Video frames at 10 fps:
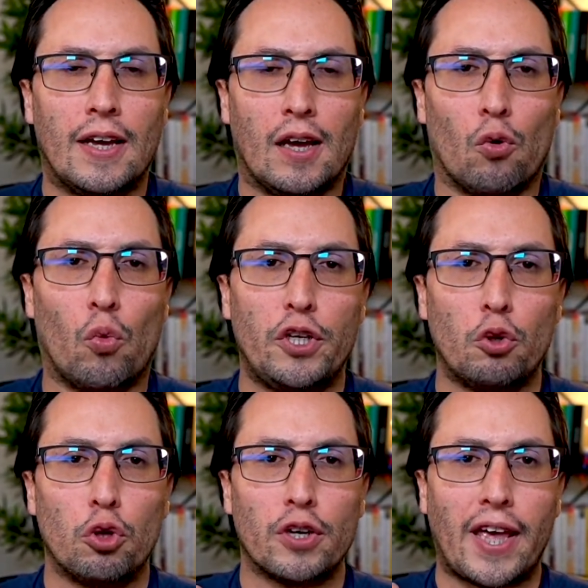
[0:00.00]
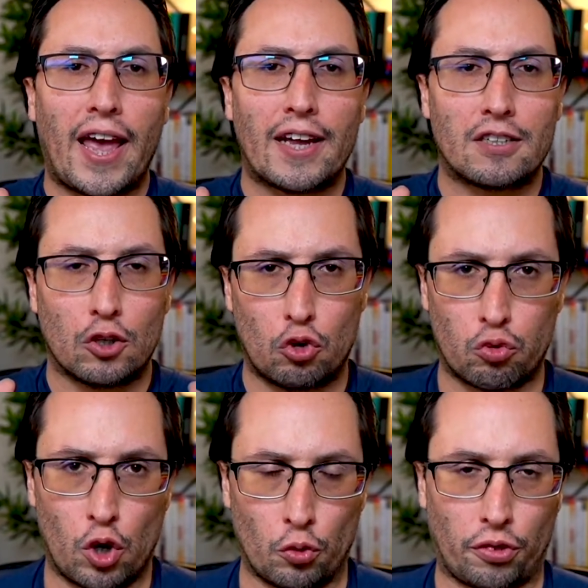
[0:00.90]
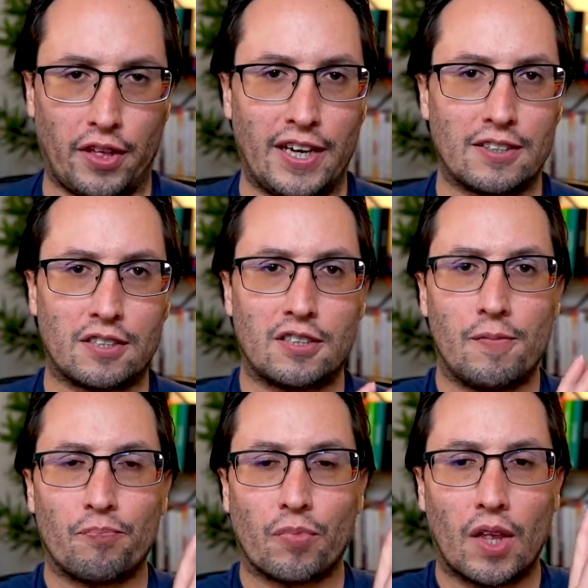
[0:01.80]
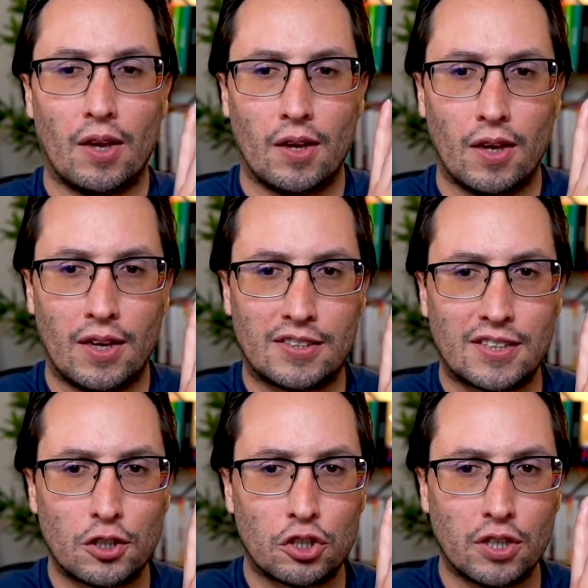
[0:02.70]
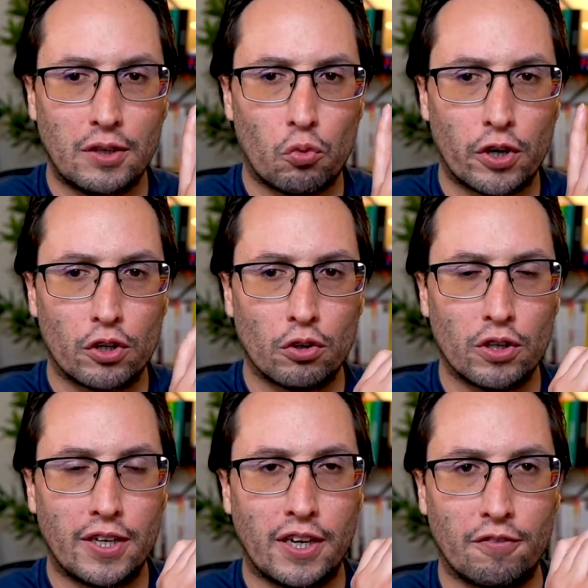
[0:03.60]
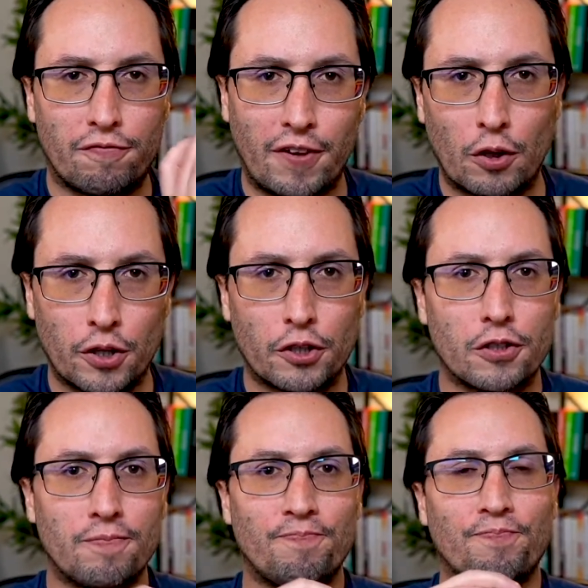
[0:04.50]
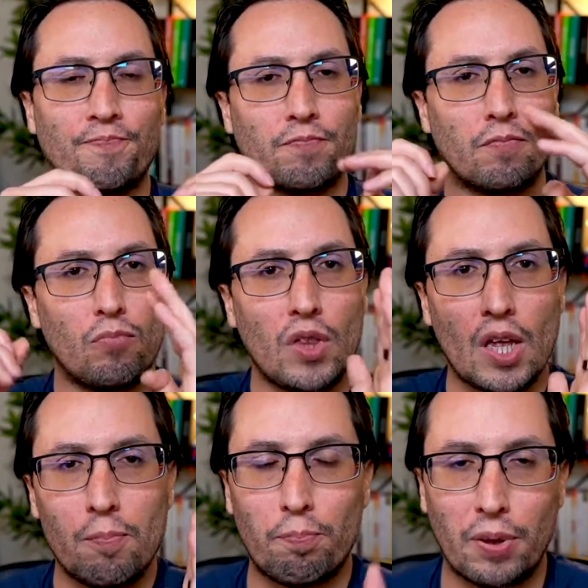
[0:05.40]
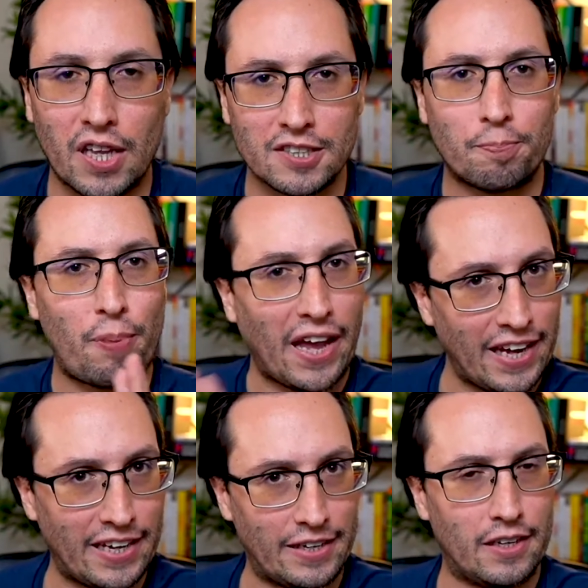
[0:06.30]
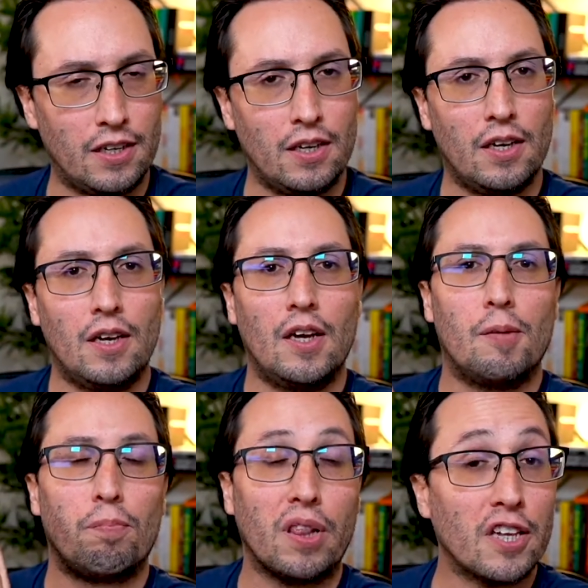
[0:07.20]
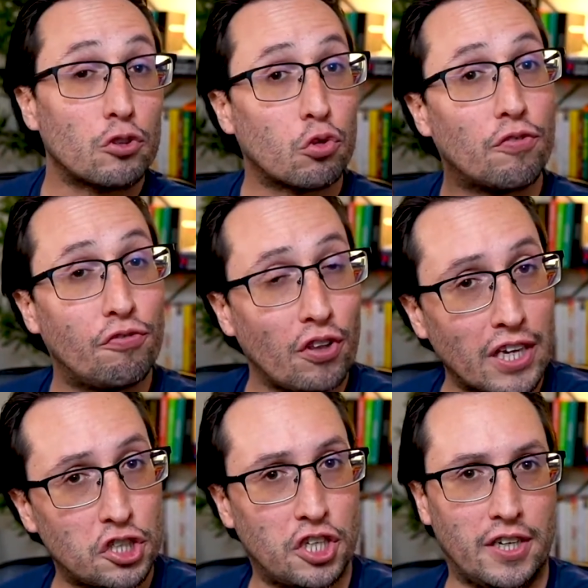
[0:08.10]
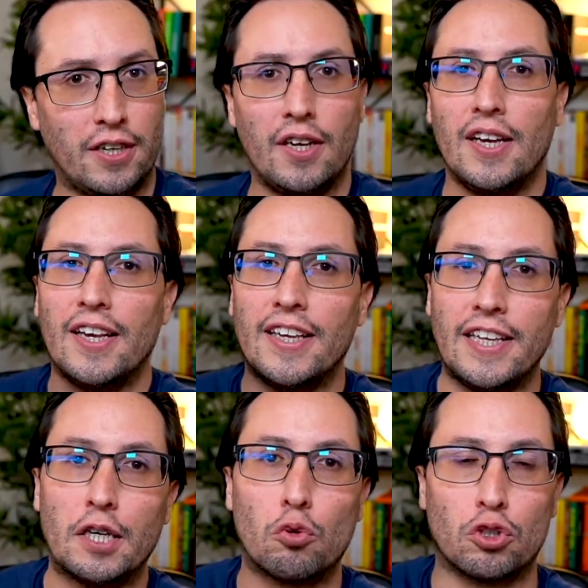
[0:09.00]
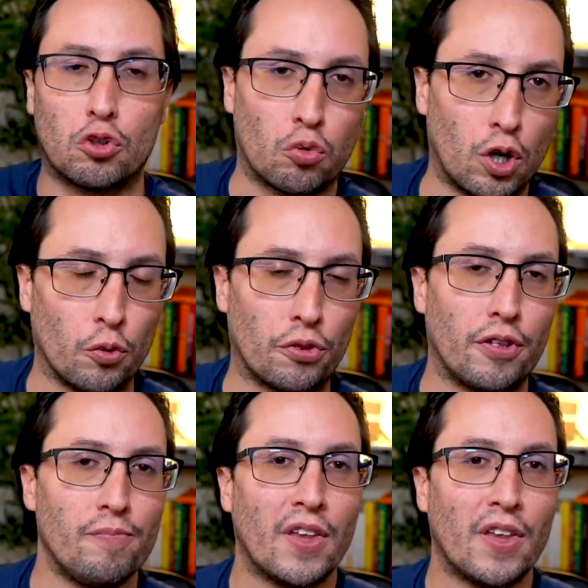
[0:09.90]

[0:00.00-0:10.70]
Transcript: when you look at growth, it's essentially where you're looking at failure plus pain plus reflection equals growth.